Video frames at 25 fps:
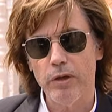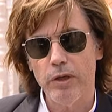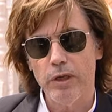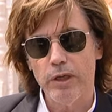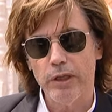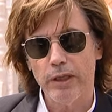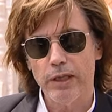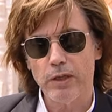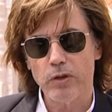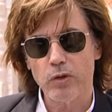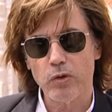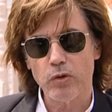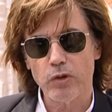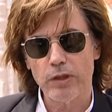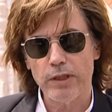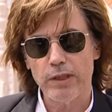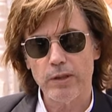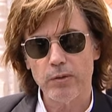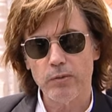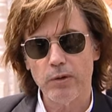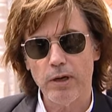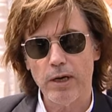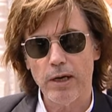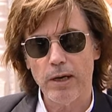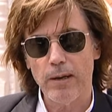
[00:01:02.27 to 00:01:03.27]
Euh, It'll be
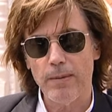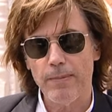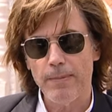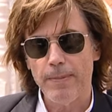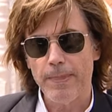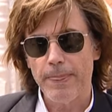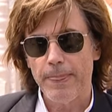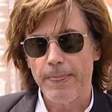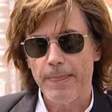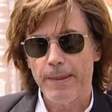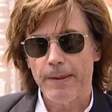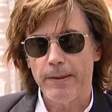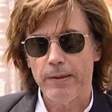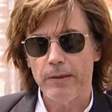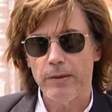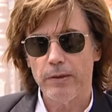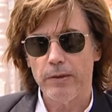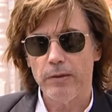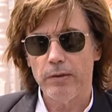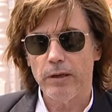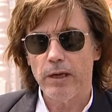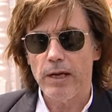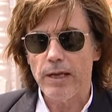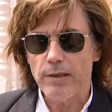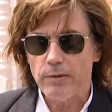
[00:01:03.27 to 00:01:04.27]
both dynamic,
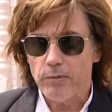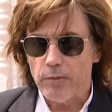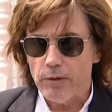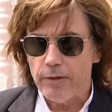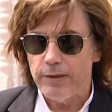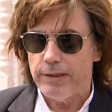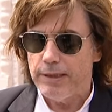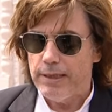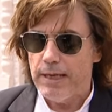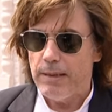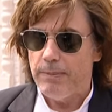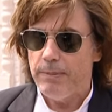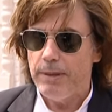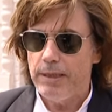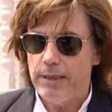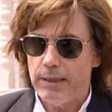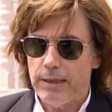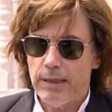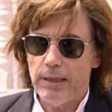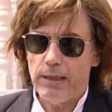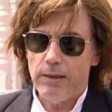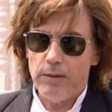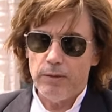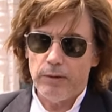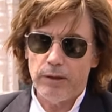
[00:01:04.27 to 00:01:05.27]
like the world tour
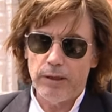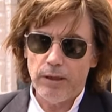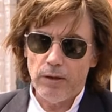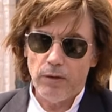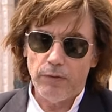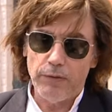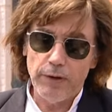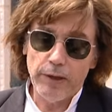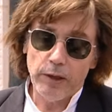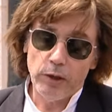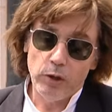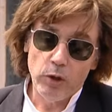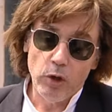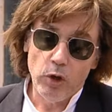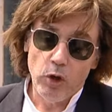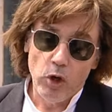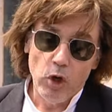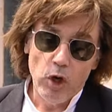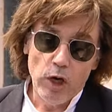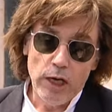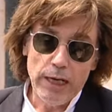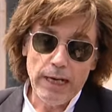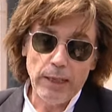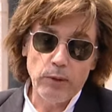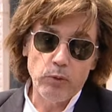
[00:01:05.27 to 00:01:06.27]
I'm currently doing,
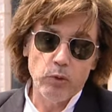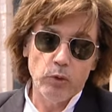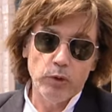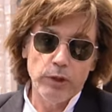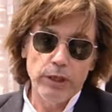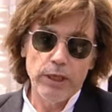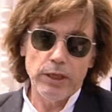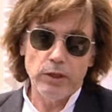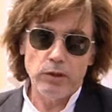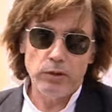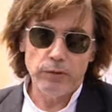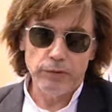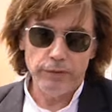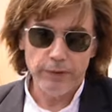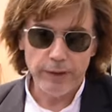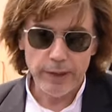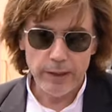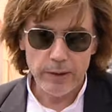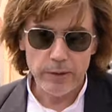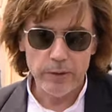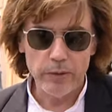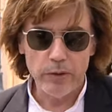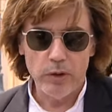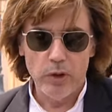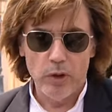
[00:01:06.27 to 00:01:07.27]
and there'll also be a
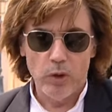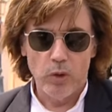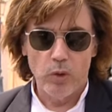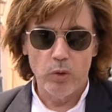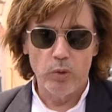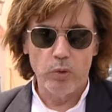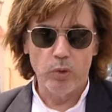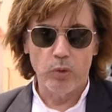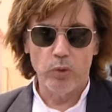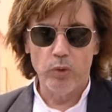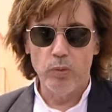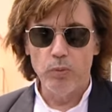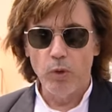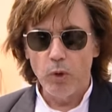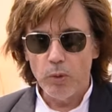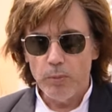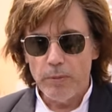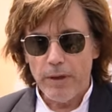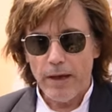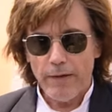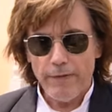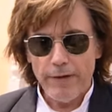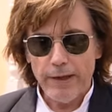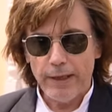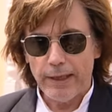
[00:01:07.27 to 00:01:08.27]
few pieces created
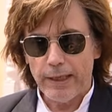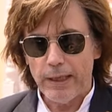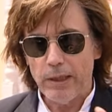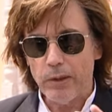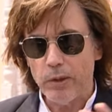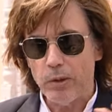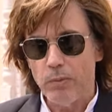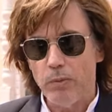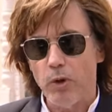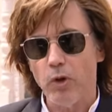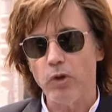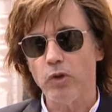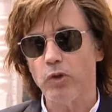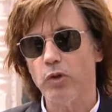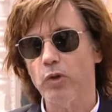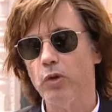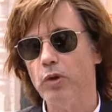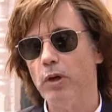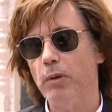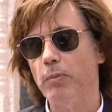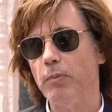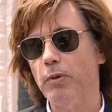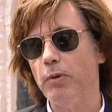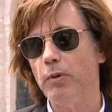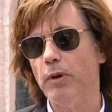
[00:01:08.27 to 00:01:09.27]
especially for the event.
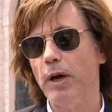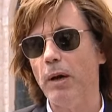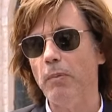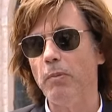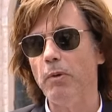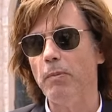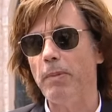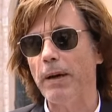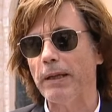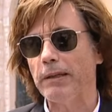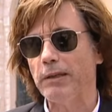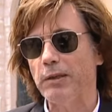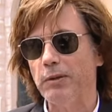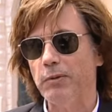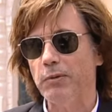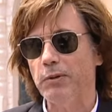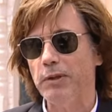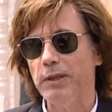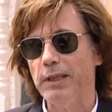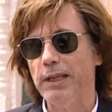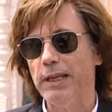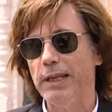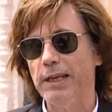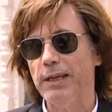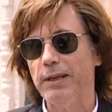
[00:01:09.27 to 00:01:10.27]
Un peu, un peu
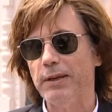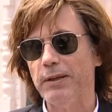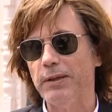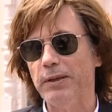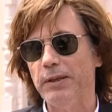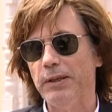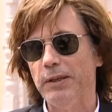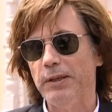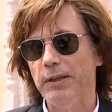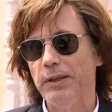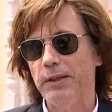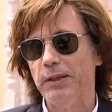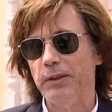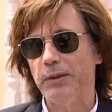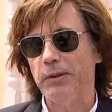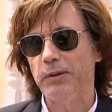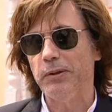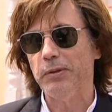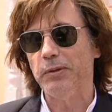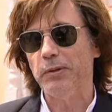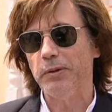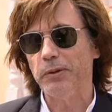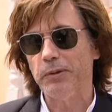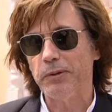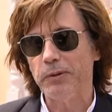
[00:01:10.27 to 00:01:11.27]
particulier
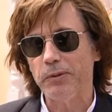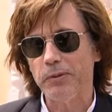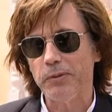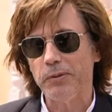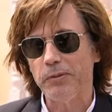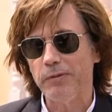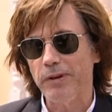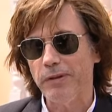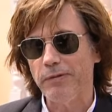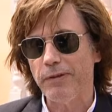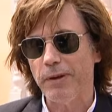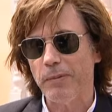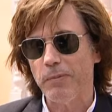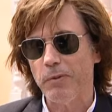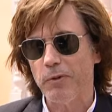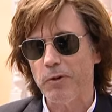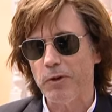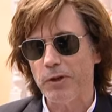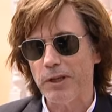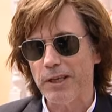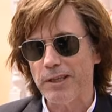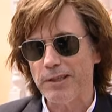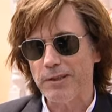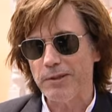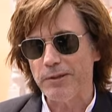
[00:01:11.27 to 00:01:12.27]
euh, qu'on va faire pour
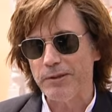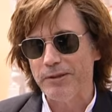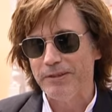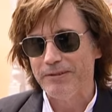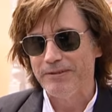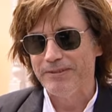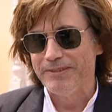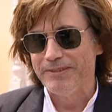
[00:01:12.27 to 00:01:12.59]
l'occasion.